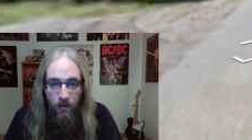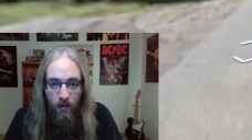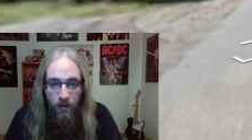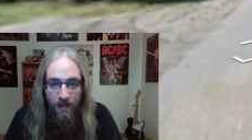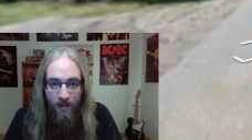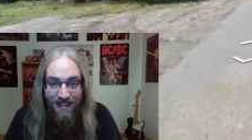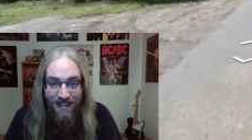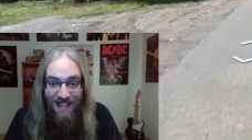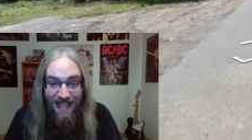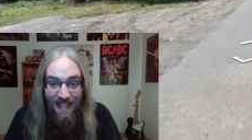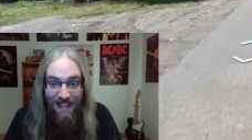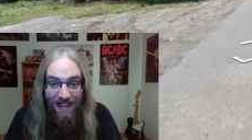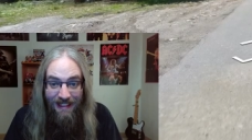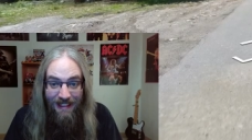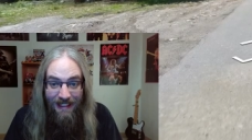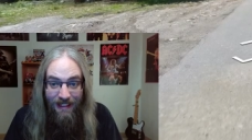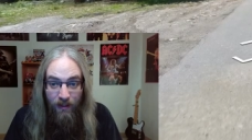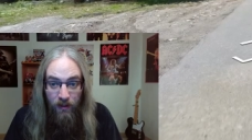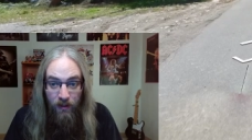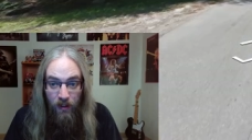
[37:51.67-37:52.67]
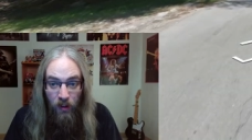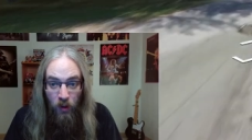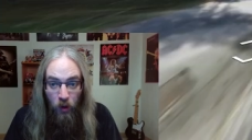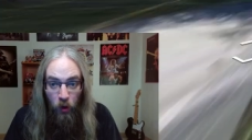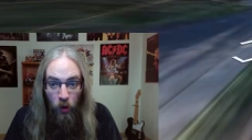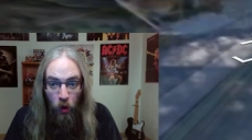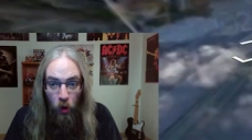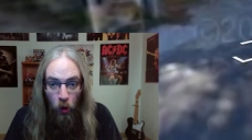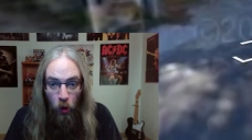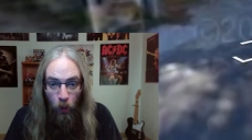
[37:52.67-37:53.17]
An Italian
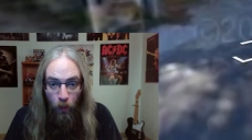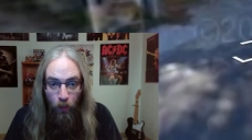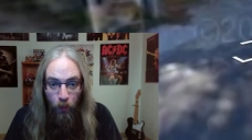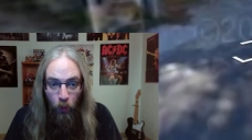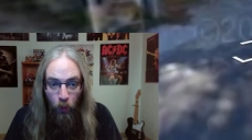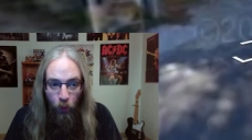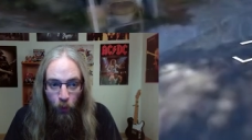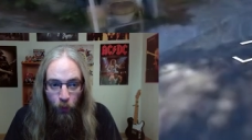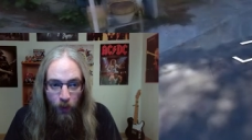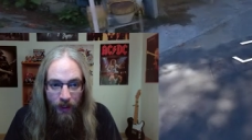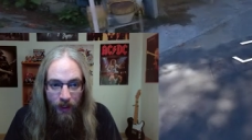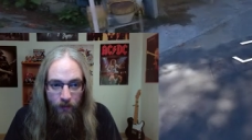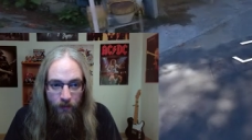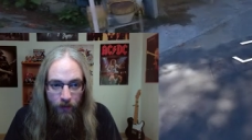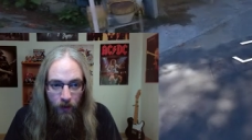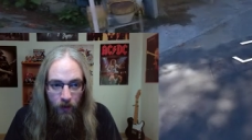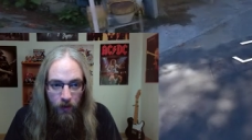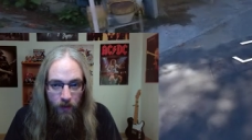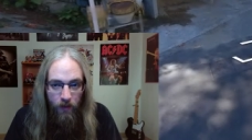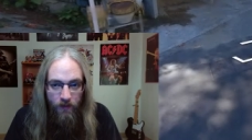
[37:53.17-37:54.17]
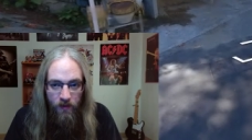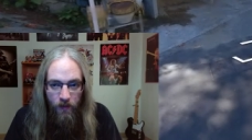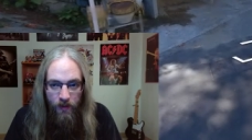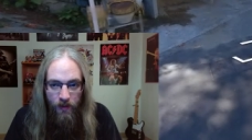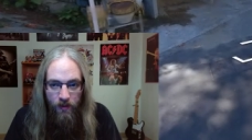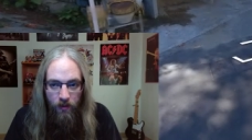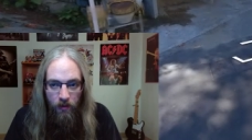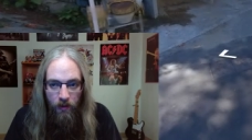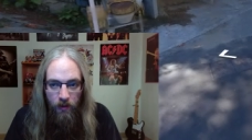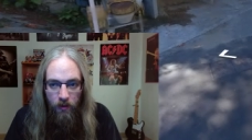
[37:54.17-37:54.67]
bordering part of
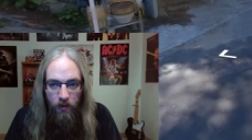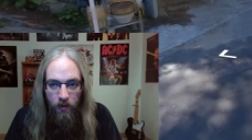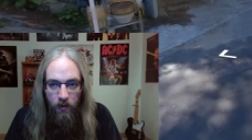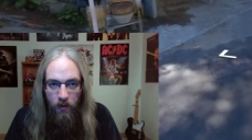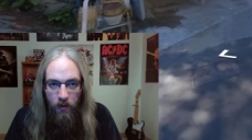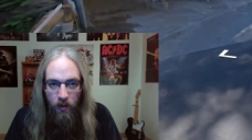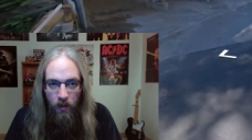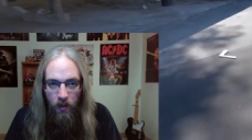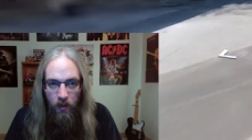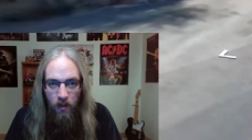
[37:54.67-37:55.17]
Switzerland.